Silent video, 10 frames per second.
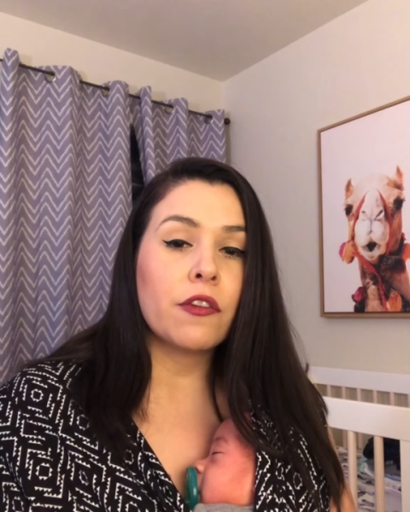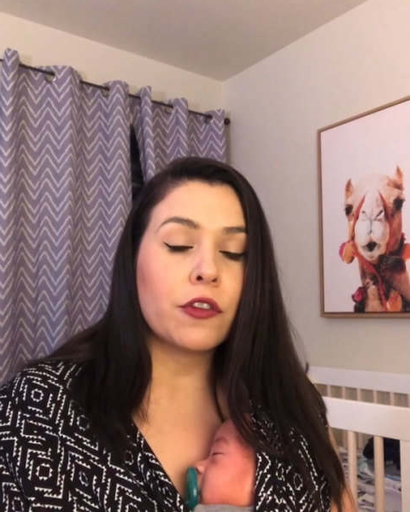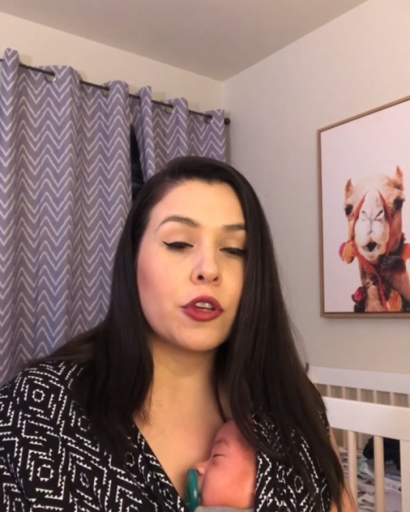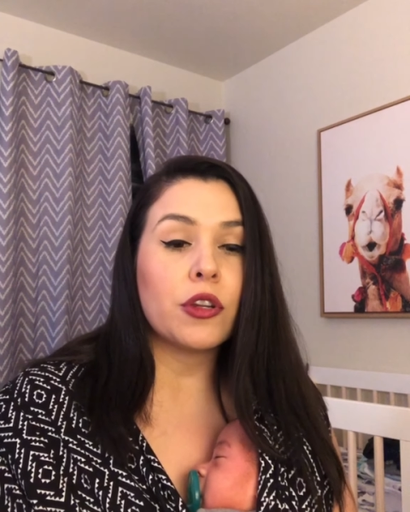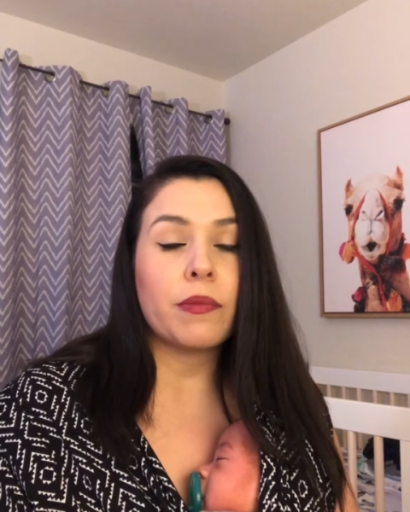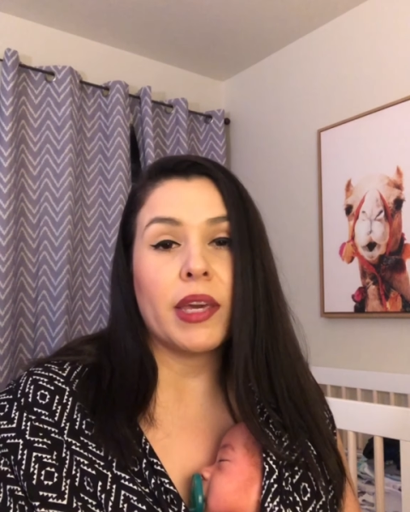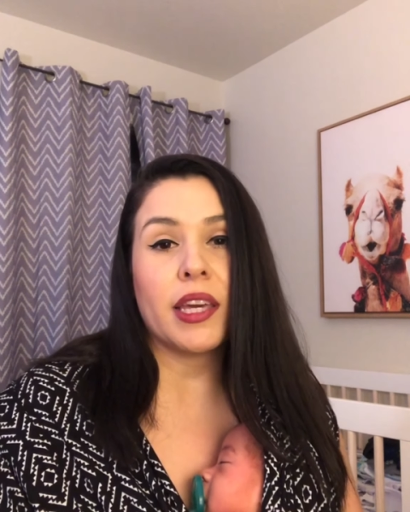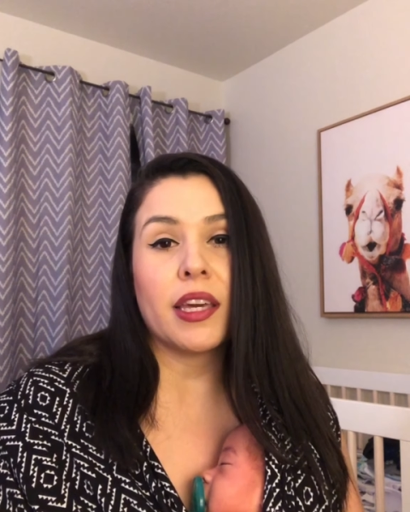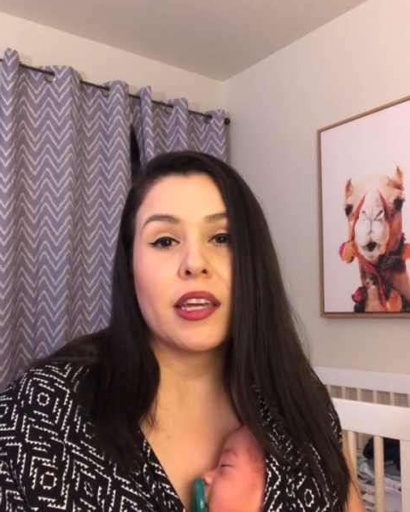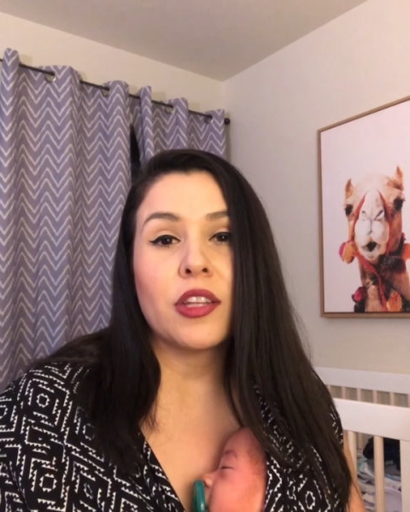for you to
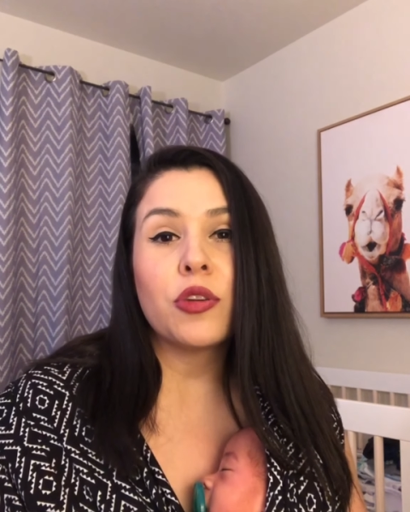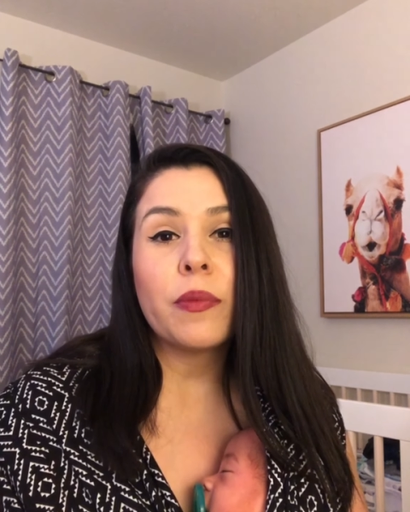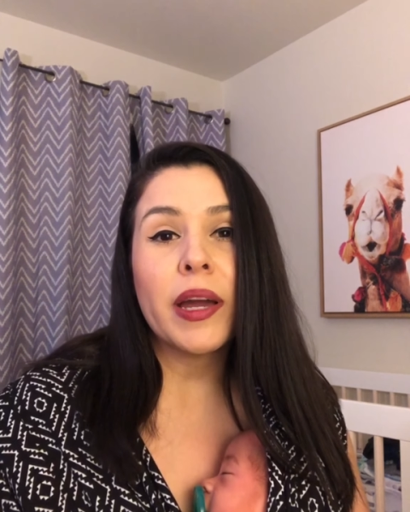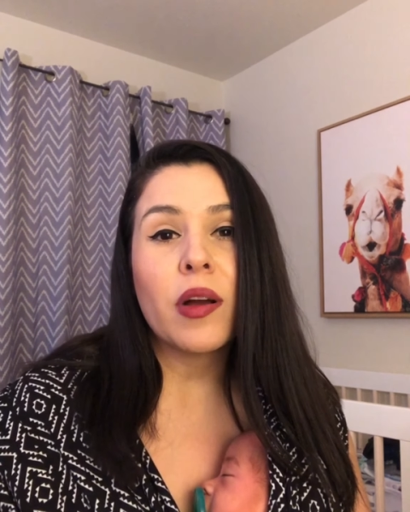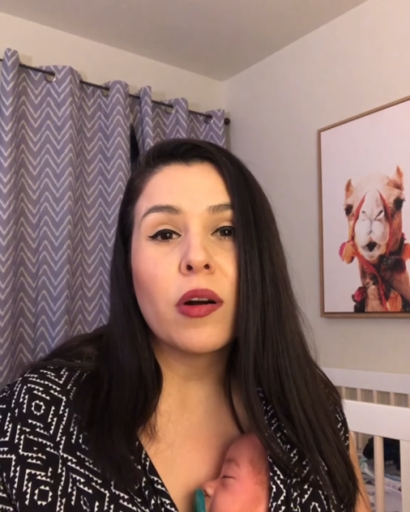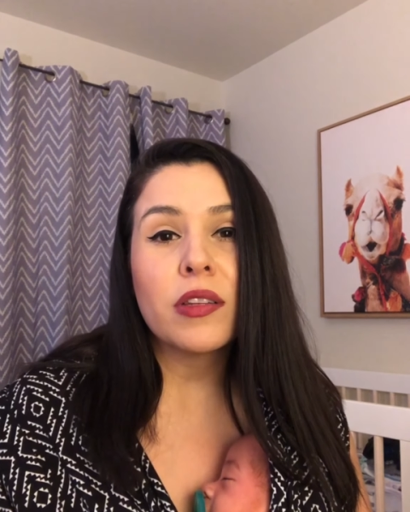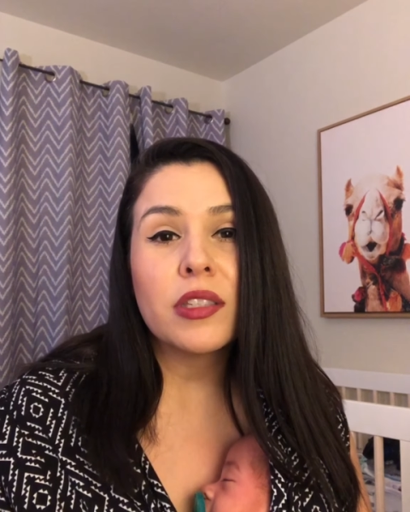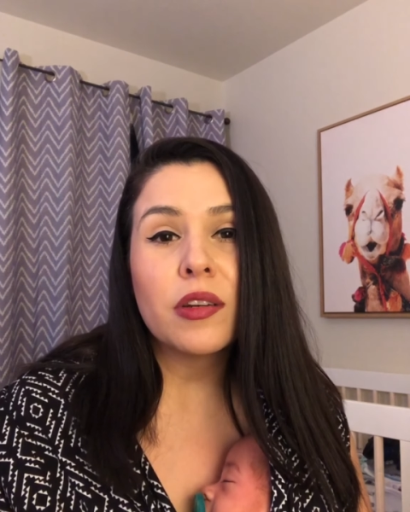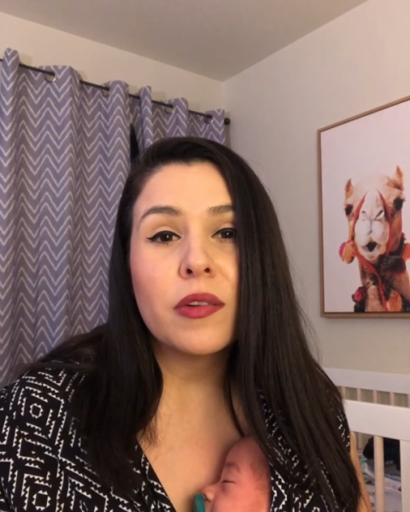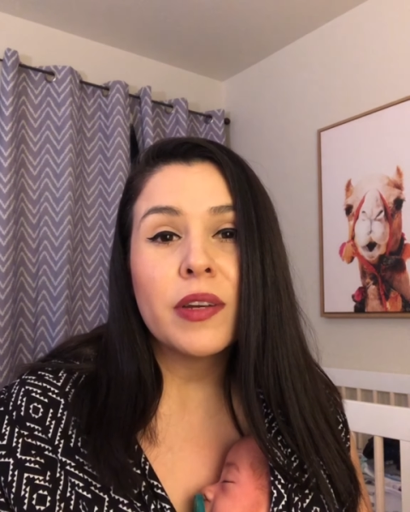make it. And you might
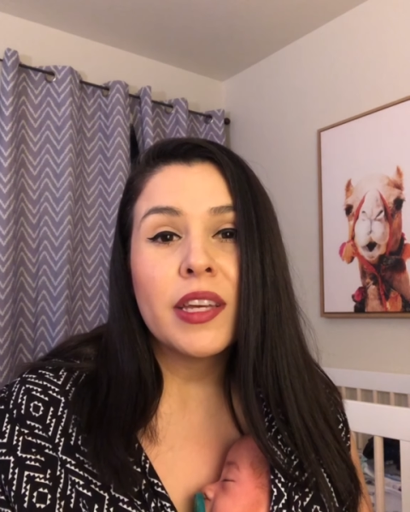also